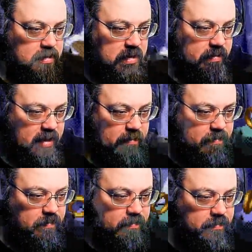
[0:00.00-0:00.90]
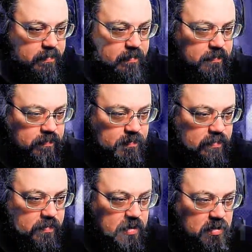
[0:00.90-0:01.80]
There we
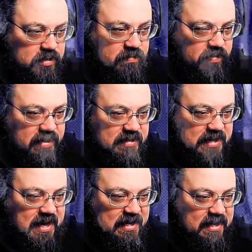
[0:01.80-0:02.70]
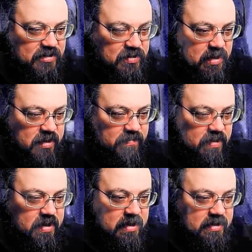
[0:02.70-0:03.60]
go. Lots of rings and an extra life.
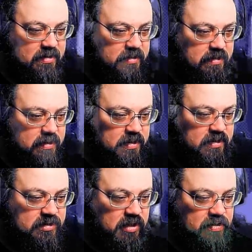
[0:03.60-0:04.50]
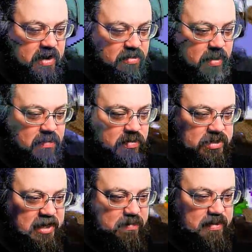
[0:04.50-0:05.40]
So the other way will
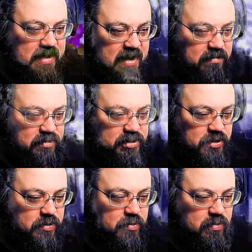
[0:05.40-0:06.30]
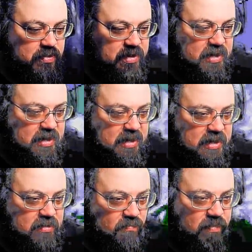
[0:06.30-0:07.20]
take me down to
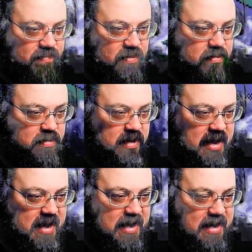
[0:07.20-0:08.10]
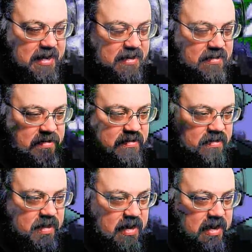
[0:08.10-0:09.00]
the river, and
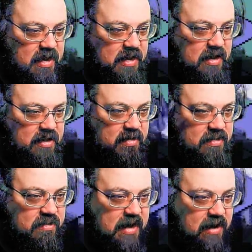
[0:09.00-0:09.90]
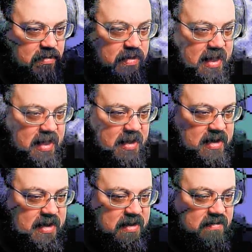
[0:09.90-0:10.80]
down there
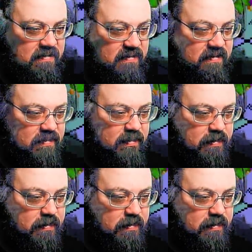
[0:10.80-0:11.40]
is